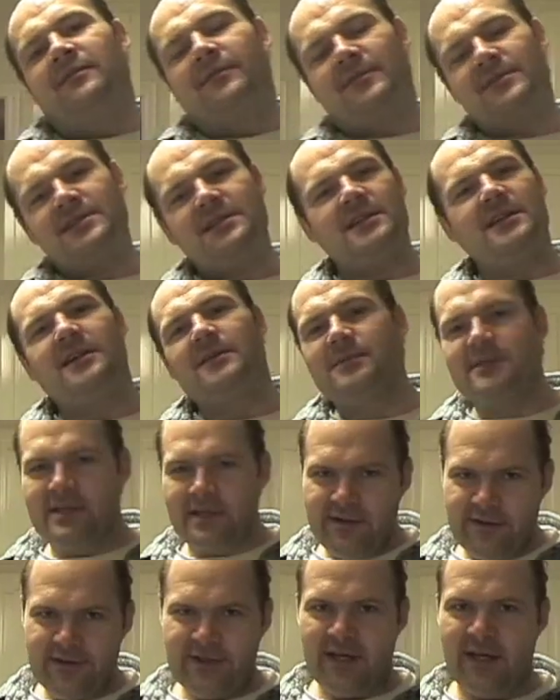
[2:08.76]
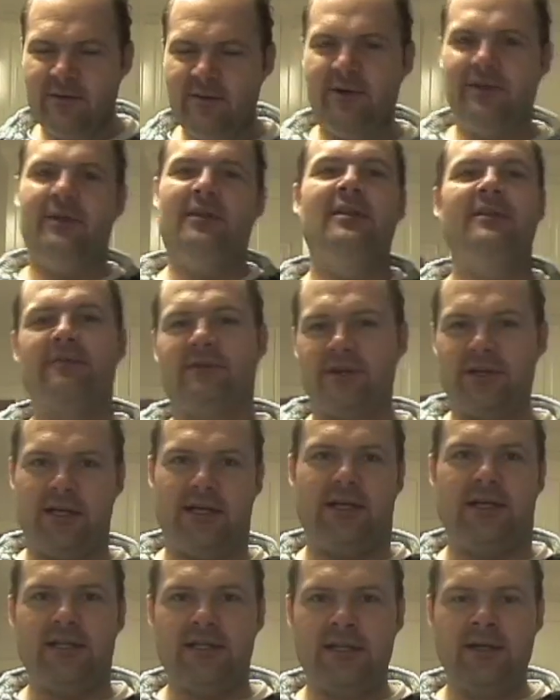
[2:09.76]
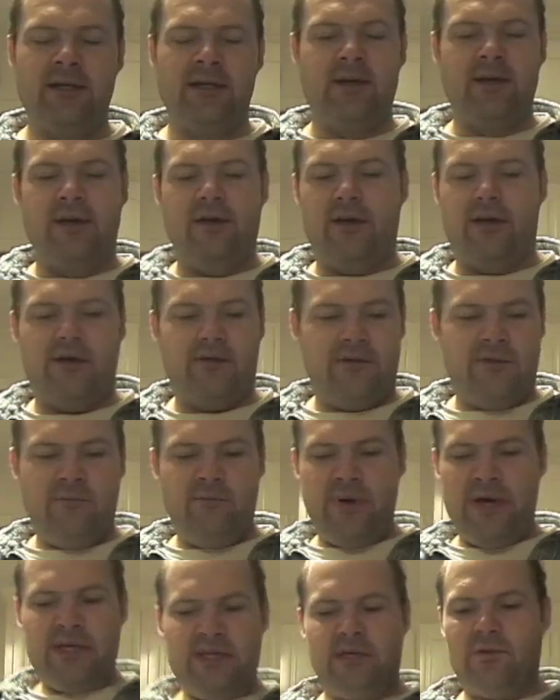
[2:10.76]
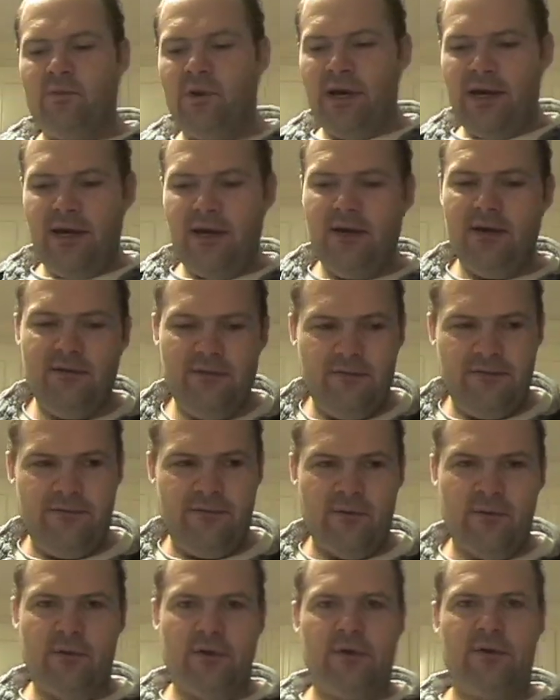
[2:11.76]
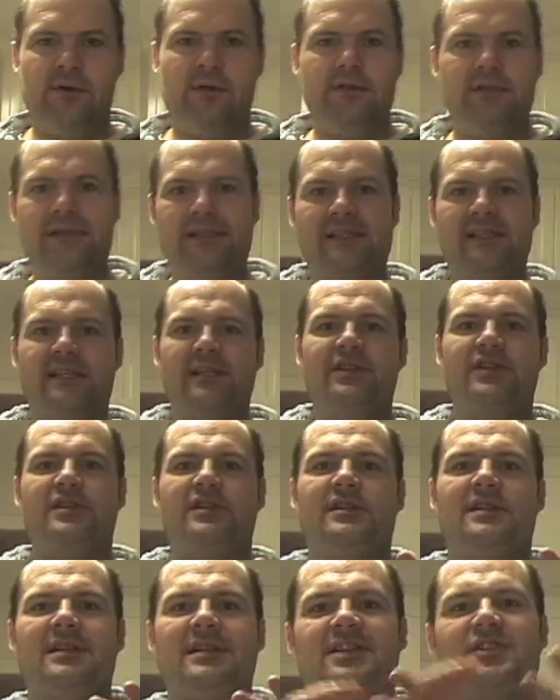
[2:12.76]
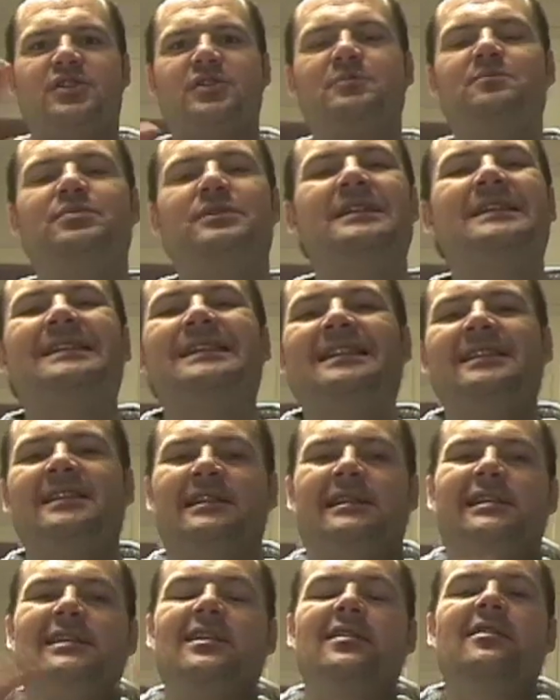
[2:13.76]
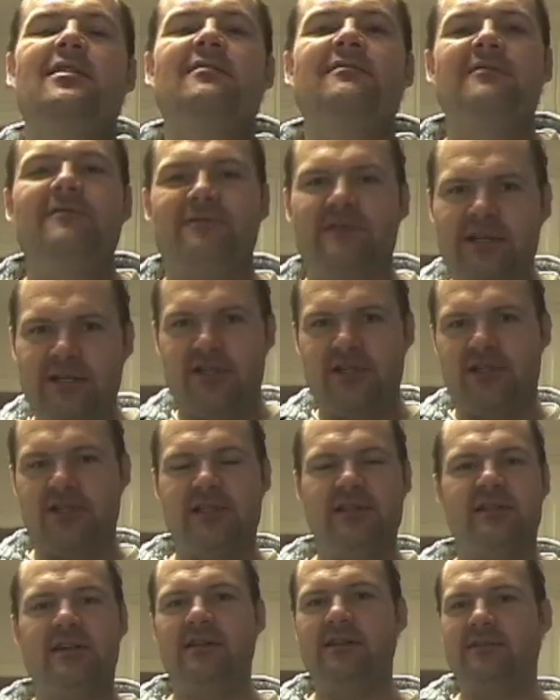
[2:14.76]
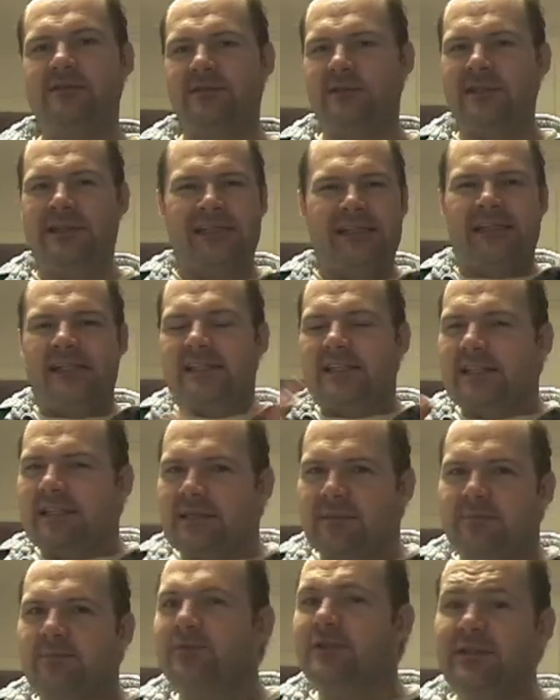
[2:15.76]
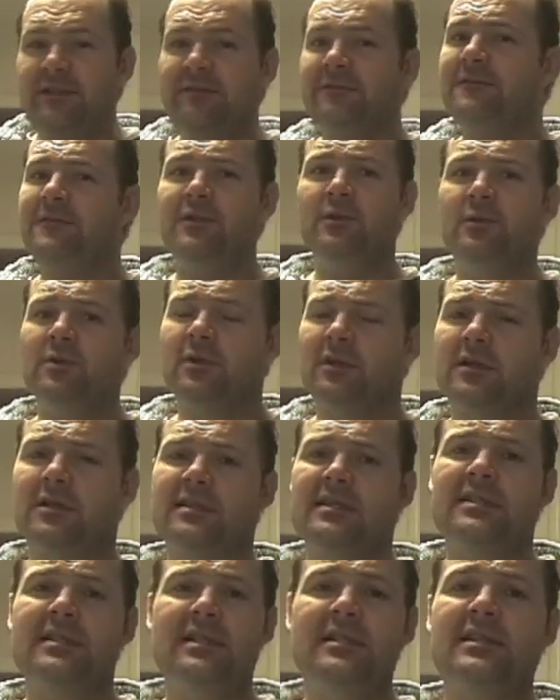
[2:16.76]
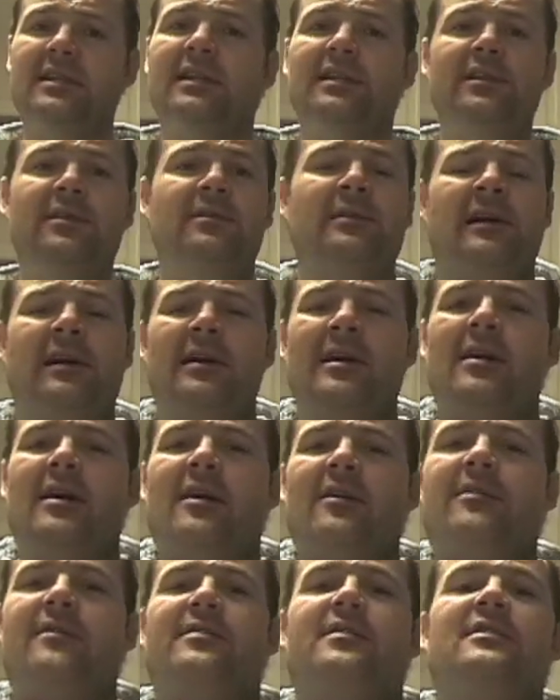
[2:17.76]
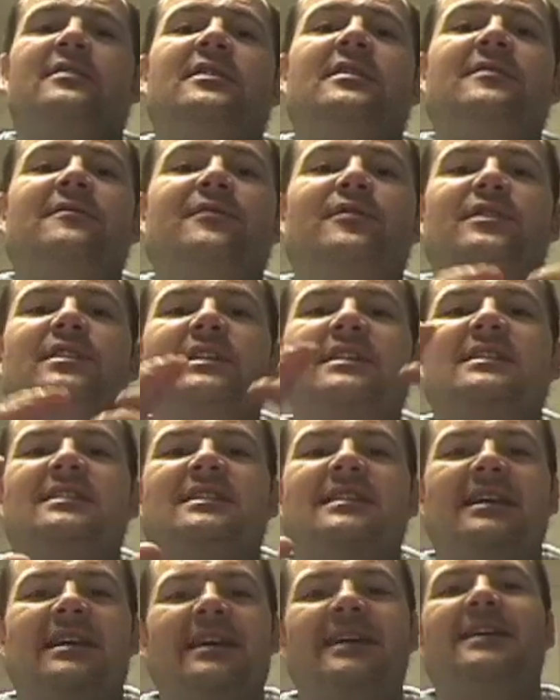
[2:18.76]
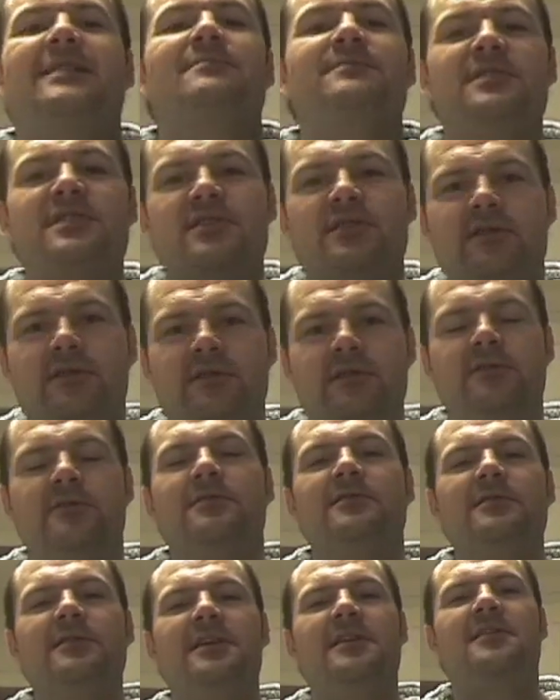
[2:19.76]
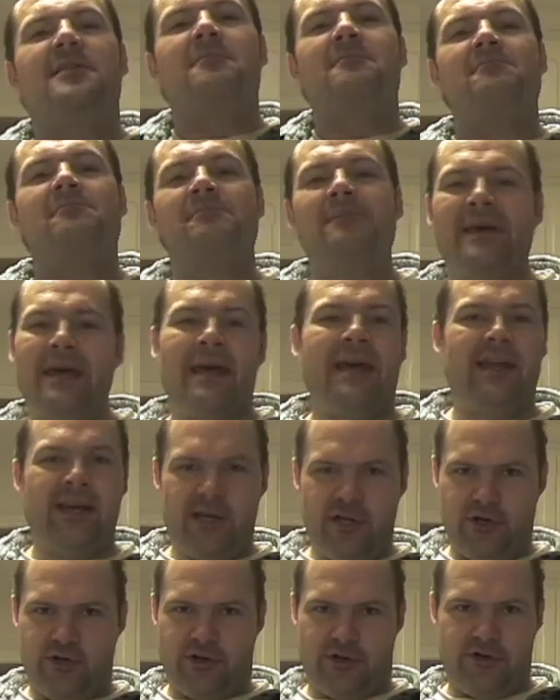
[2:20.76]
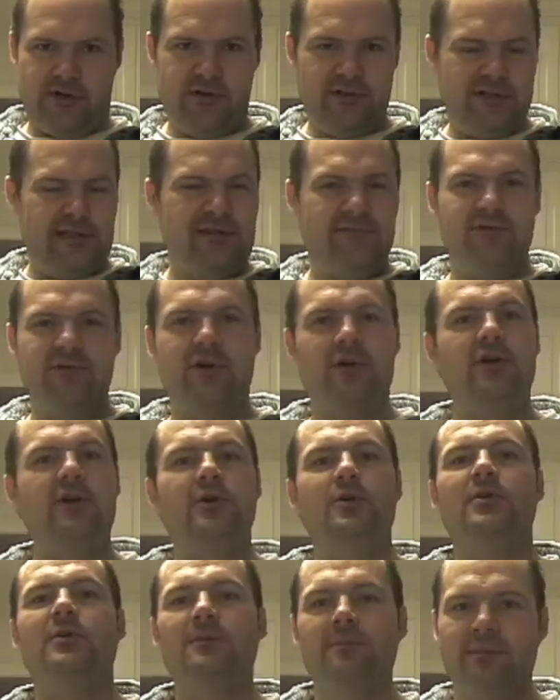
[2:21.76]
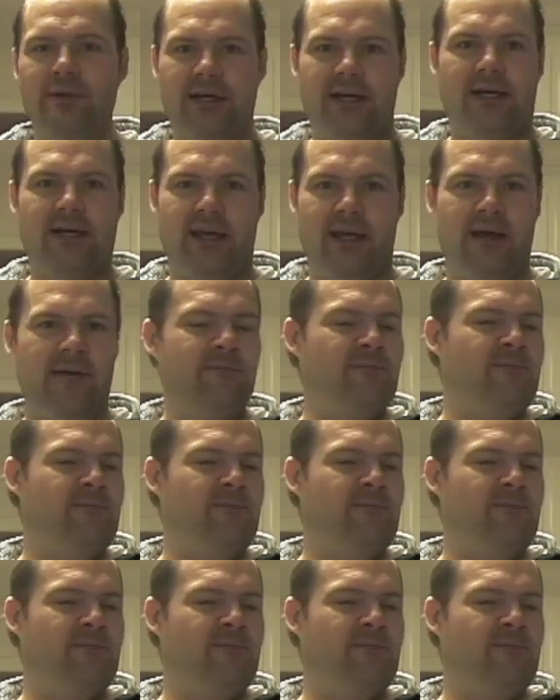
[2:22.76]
First, it helps to understand what the liver does. The best way for us to just explain all of the functions of the liver in a brief few words is to tell you that the liver is absolutely the manager of the whole body.